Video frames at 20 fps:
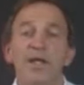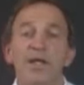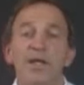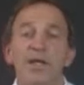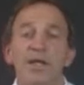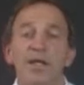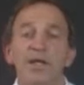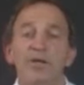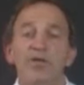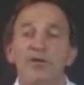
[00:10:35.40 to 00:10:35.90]

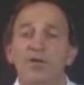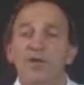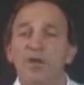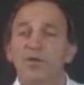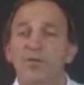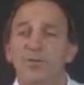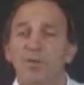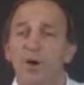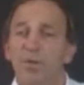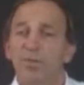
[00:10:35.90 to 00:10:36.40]
Each of
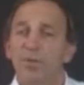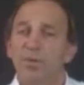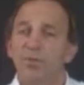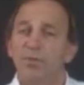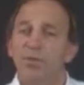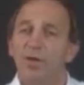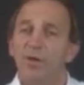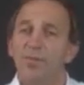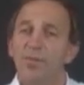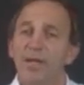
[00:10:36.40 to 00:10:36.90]
these
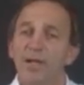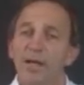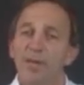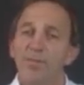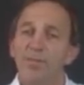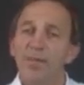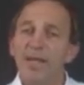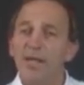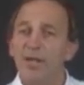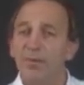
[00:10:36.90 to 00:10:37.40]
problems can be
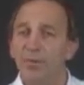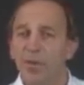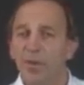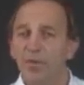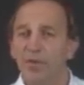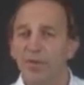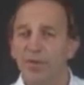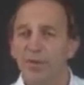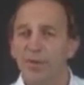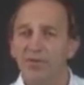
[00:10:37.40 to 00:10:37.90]
amenable
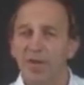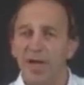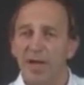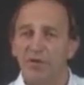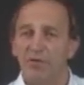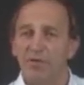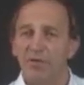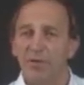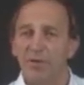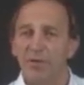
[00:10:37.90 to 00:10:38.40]
to
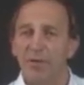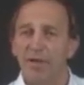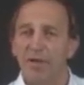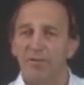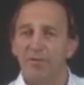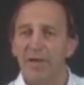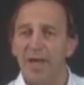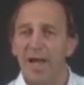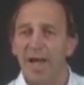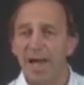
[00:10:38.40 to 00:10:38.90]
injection
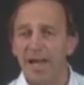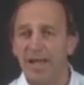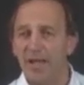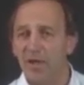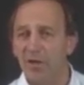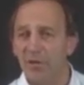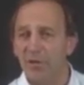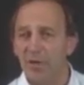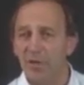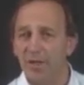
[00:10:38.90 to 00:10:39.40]
given
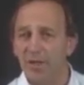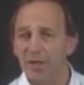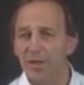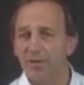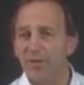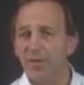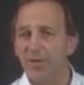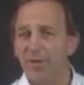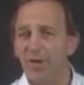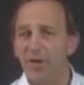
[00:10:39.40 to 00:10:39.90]
accurately
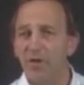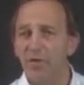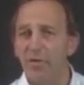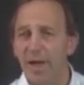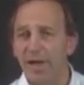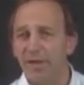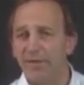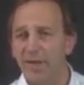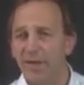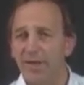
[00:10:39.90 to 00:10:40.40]
to the
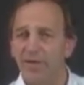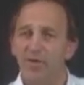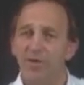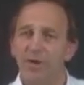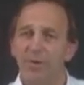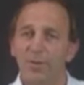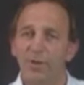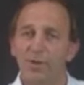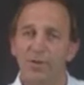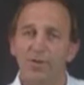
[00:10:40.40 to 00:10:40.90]
correct
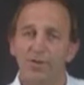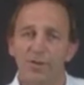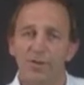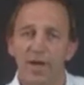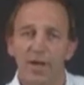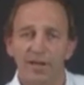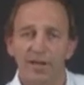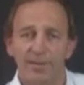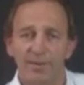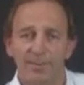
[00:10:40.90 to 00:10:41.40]
anatomical
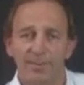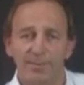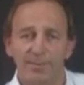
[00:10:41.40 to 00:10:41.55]
site.